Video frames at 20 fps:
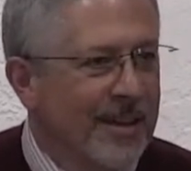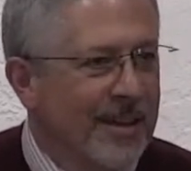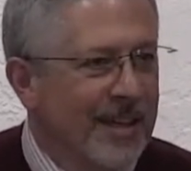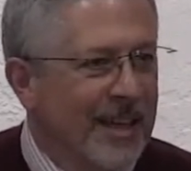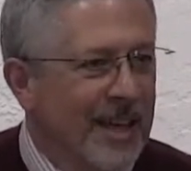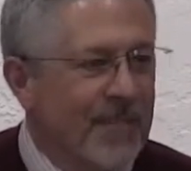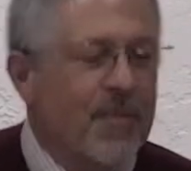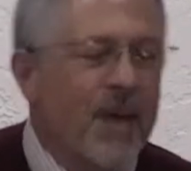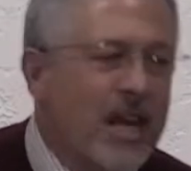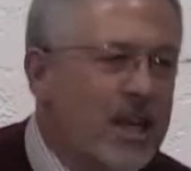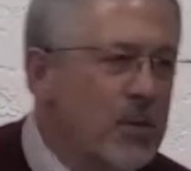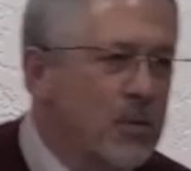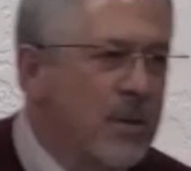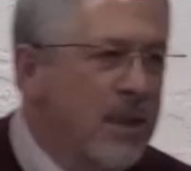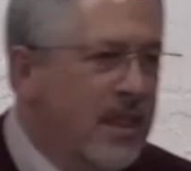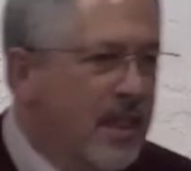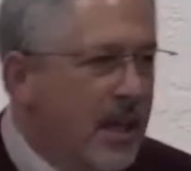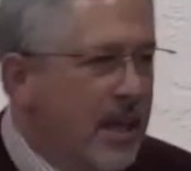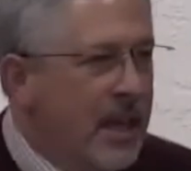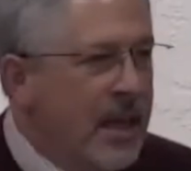It makes me
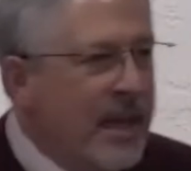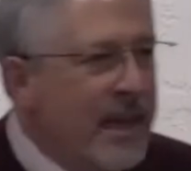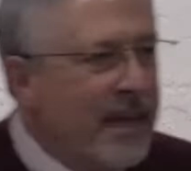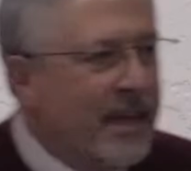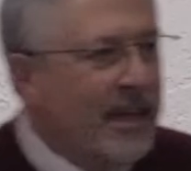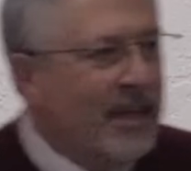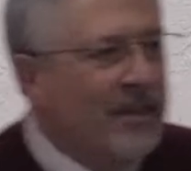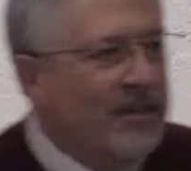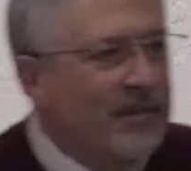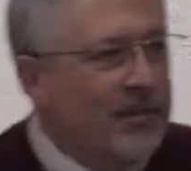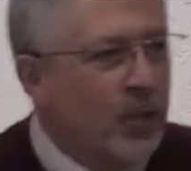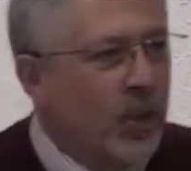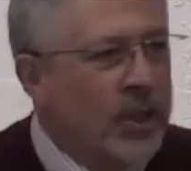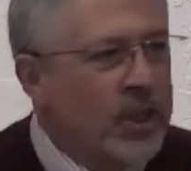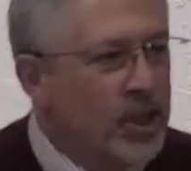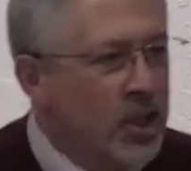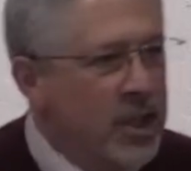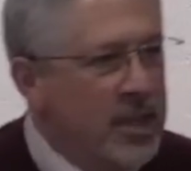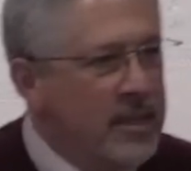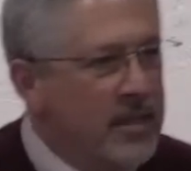think of what
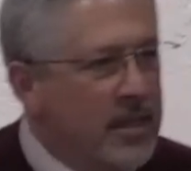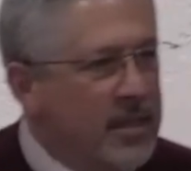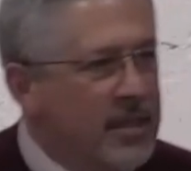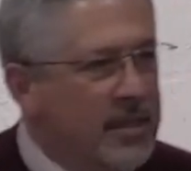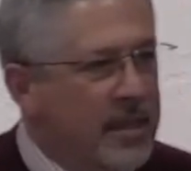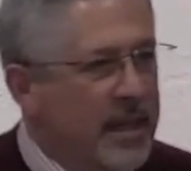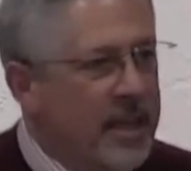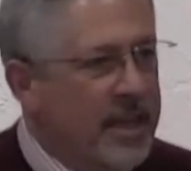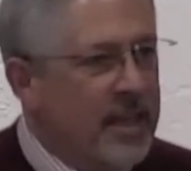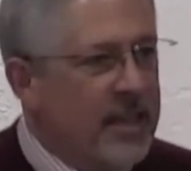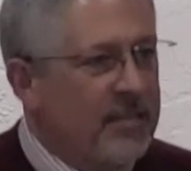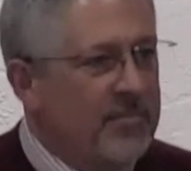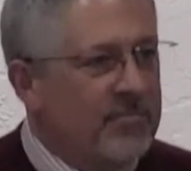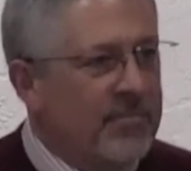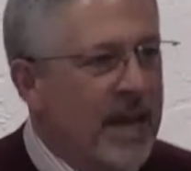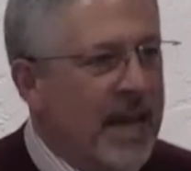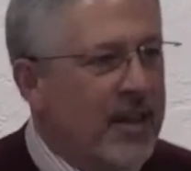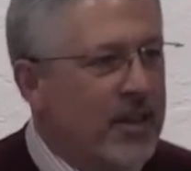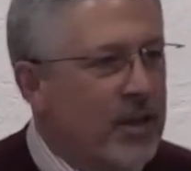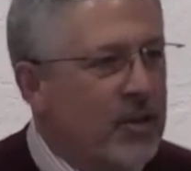Jesus said in
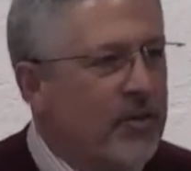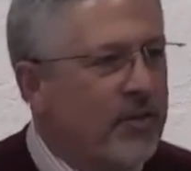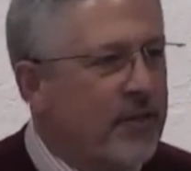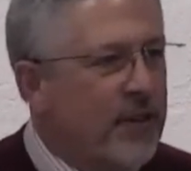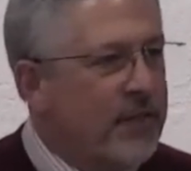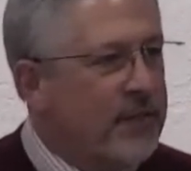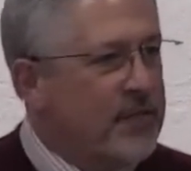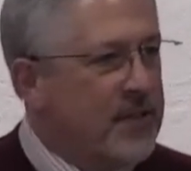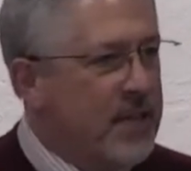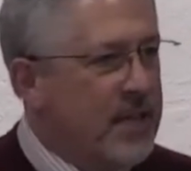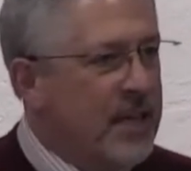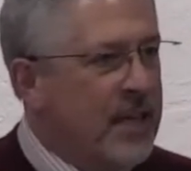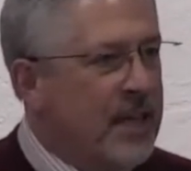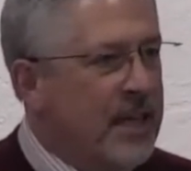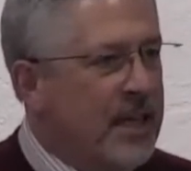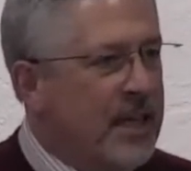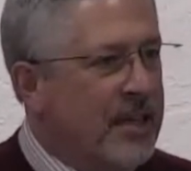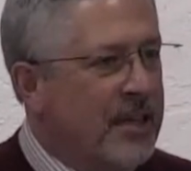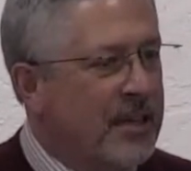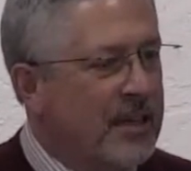Matthew
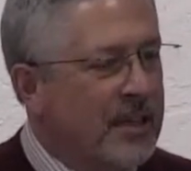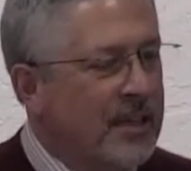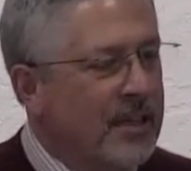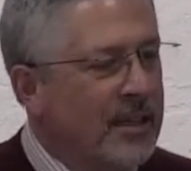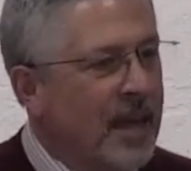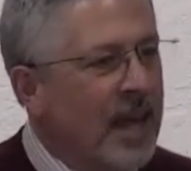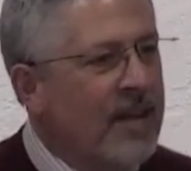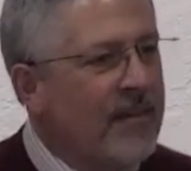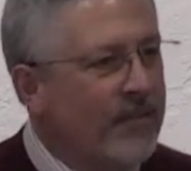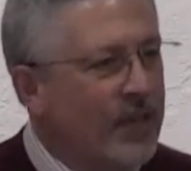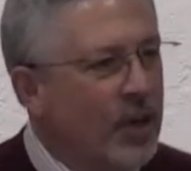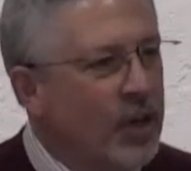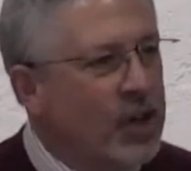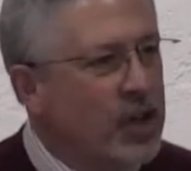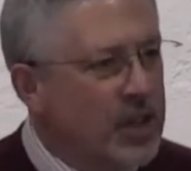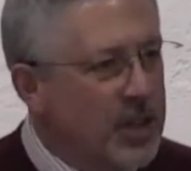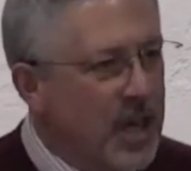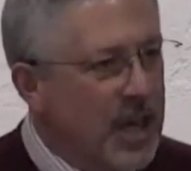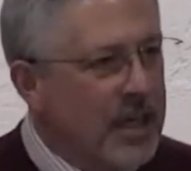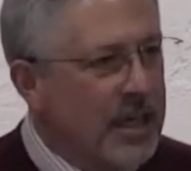15 and
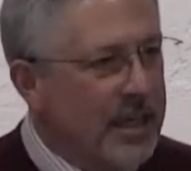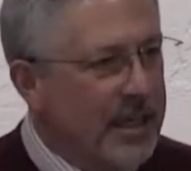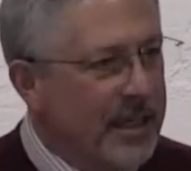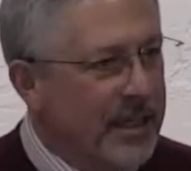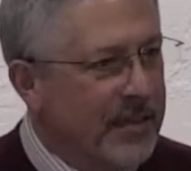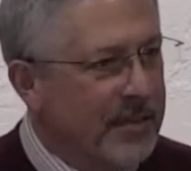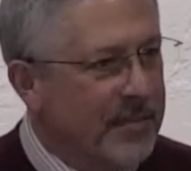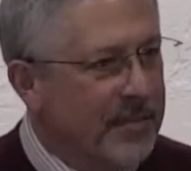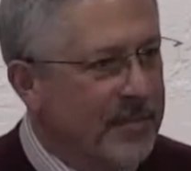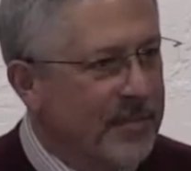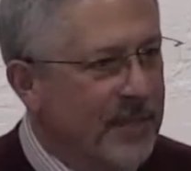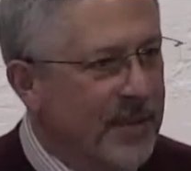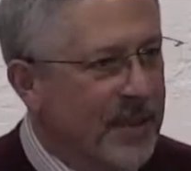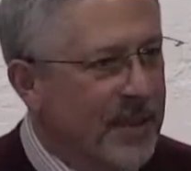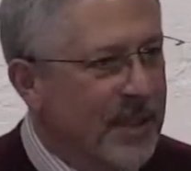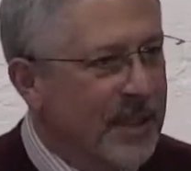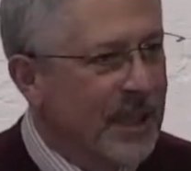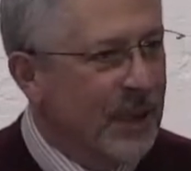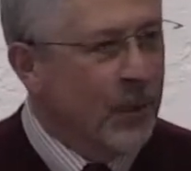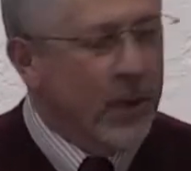verse 9,
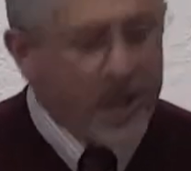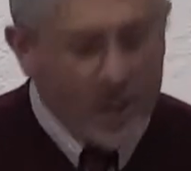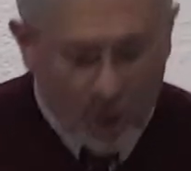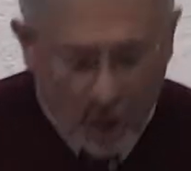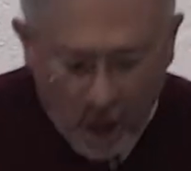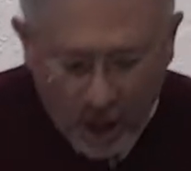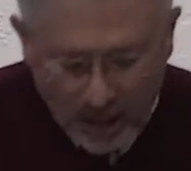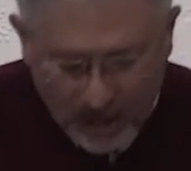where he talked